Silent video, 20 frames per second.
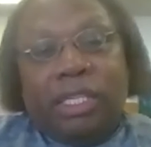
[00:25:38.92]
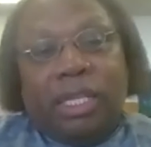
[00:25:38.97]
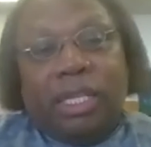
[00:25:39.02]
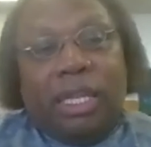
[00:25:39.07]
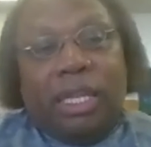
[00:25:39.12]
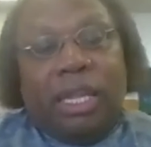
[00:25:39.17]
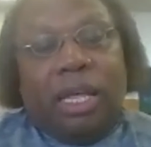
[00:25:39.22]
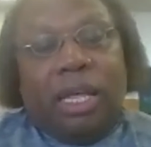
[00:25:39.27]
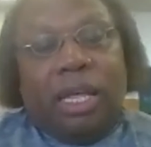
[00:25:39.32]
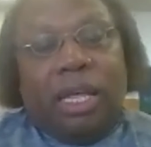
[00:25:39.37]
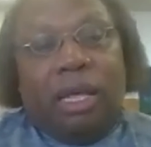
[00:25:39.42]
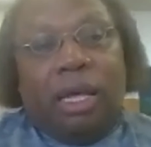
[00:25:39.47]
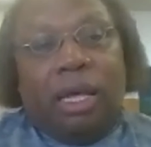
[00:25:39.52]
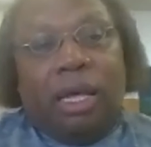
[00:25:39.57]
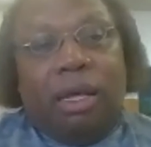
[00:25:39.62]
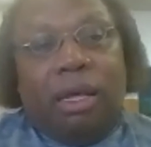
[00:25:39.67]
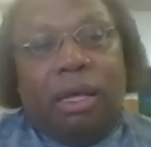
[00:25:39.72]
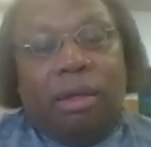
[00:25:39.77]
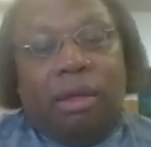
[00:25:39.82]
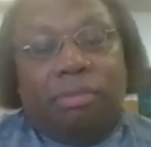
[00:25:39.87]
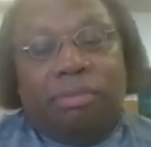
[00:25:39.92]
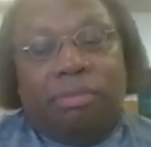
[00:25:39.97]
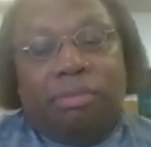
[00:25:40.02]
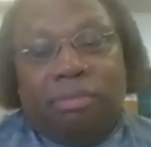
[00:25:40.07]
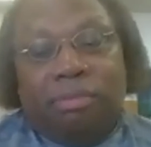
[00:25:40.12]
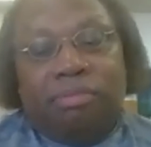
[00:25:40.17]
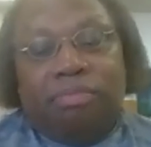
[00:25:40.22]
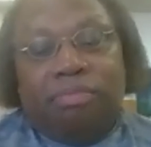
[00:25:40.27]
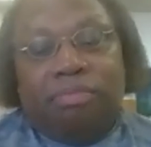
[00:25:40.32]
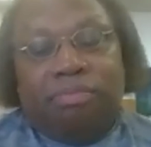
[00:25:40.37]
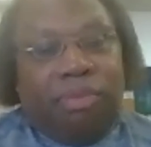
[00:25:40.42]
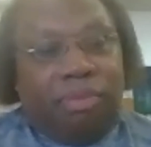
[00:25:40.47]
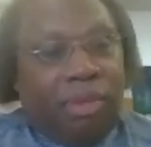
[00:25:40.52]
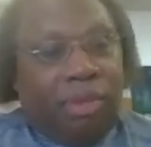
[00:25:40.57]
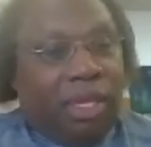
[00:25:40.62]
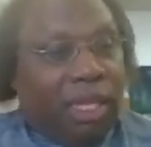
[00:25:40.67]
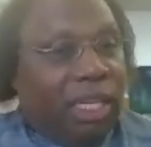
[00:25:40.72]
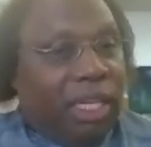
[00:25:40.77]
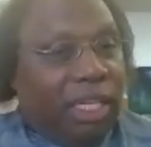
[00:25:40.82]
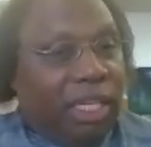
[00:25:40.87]
years in
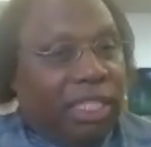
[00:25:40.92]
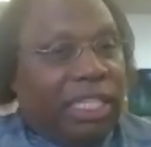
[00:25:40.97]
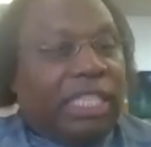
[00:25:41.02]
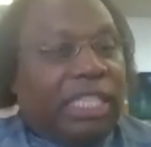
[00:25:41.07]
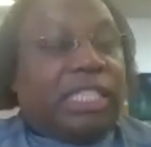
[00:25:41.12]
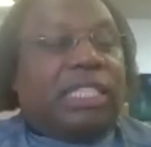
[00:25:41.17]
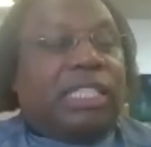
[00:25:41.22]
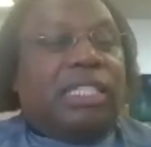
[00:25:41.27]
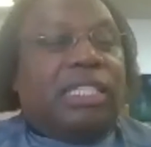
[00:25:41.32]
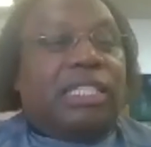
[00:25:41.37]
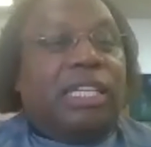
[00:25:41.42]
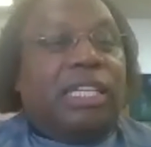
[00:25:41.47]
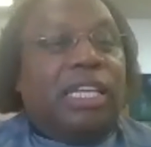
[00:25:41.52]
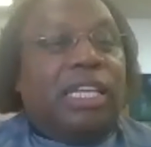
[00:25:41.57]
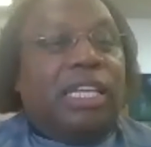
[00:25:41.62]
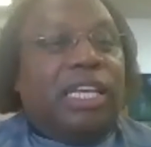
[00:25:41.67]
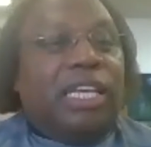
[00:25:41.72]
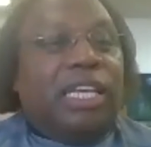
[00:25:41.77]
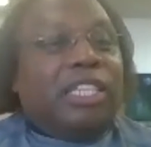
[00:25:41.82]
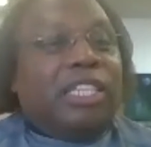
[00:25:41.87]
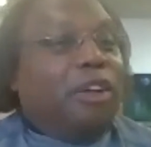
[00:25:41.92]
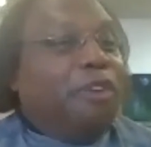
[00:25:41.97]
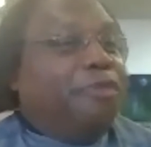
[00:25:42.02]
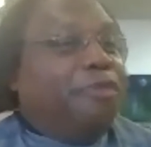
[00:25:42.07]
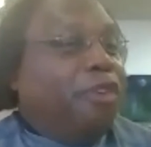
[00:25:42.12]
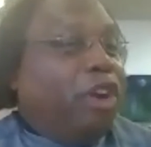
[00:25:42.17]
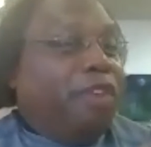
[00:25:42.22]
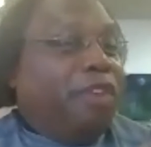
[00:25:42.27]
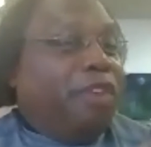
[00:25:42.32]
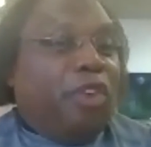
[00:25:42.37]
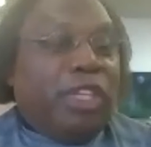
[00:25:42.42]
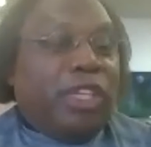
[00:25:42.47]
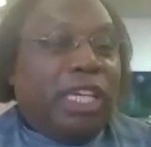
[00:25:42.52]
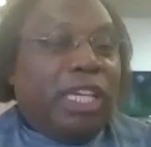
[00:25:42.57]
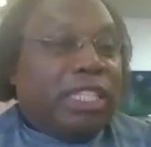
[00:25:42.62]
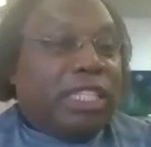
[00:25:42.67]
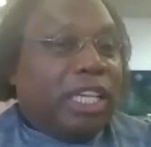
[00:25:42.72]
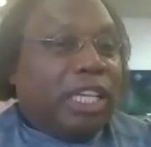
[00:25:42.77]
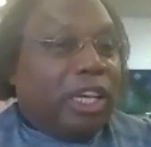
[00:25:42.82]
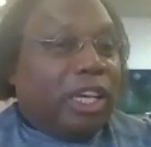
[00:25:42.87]
existence. So 44
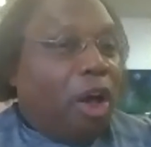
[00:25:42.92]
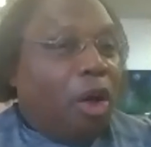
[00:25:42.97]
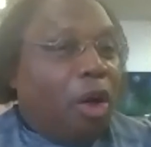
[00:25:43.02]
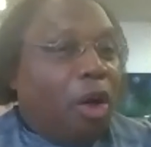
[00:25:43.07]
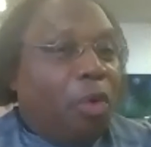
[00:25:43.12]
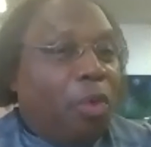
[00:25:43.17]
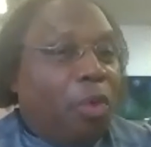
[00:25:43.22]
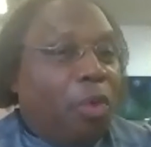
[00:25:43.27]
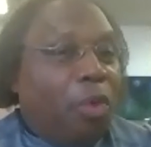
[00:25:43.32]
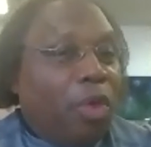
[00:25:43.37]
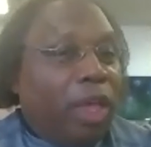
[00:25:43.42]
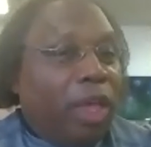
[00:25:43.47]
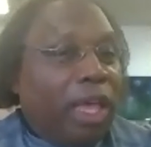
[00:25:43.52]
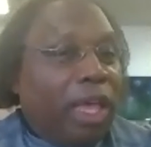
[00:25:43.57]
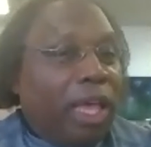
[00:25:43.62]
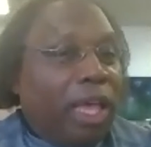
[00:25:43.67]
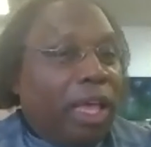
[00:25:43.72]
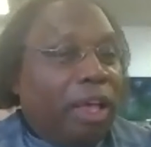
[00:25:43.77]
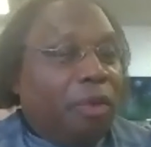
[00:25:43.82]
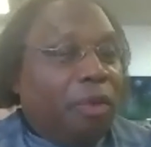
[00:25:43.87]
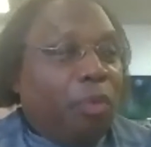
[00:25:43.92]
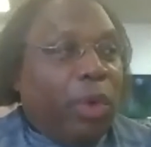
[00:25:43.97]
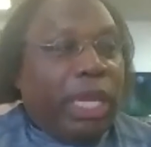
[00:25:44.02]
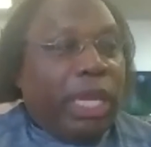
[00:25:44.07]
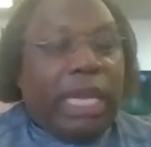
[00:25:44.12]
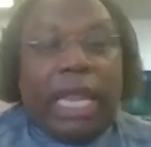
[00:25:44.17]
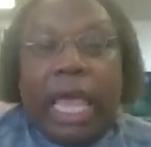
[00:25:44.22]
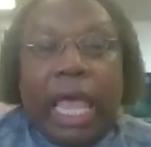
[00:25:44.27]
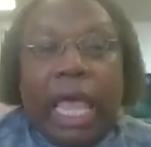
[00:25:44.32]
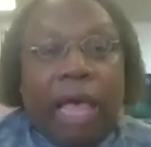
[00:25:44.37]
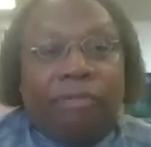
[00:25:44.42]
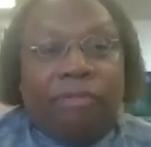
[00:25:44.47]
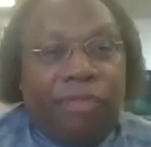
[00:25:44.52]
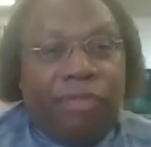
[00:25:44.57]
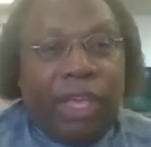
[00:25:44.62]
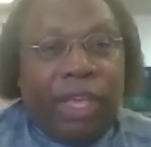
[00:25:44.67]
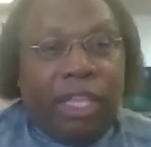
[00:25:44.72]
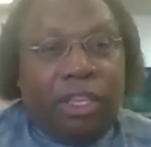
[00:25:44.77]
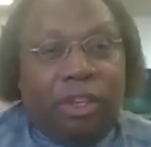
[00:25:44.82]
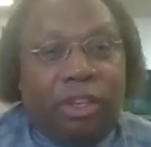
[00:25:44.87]
years ago, we didn't have
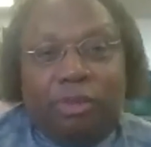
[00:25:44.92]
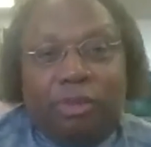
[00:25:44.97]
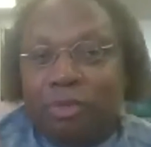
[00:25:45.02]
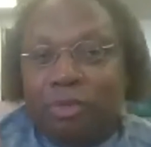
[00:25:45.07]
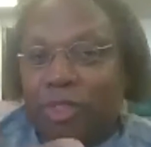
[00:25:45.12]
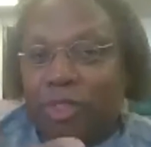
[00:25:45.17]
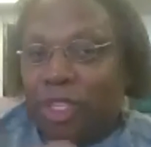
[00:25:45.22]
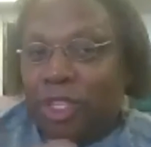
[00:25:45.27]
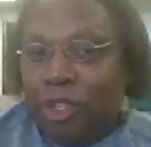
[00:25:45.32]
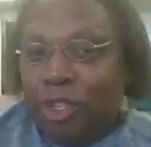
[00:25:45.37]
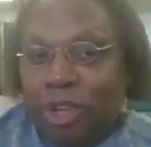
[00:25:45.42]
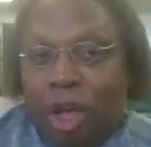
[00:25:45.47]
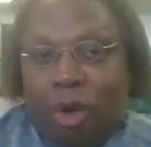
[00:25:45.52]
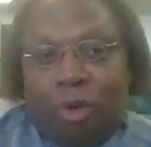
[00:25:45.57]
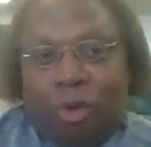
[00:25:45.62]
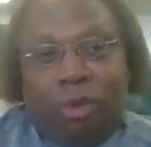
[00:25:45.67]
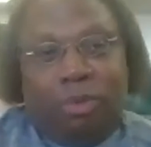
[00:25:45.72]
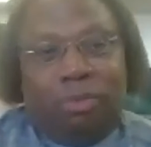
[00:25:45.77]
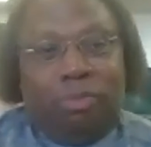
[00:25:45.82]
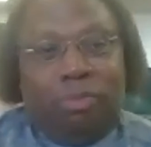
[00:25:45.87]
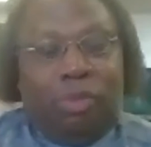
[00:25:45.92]
a venue, you know.